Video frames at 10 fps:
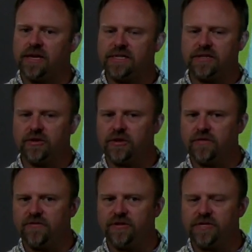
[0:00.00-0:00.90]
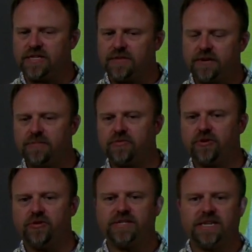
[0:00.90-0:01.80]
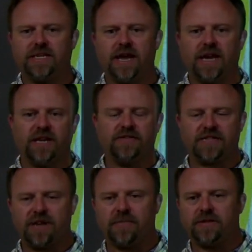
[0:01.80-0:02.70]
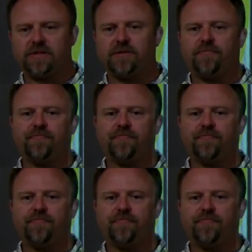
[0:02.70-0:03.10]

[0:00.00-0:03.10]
It gets a little confusing sometimes when you're using negative statements.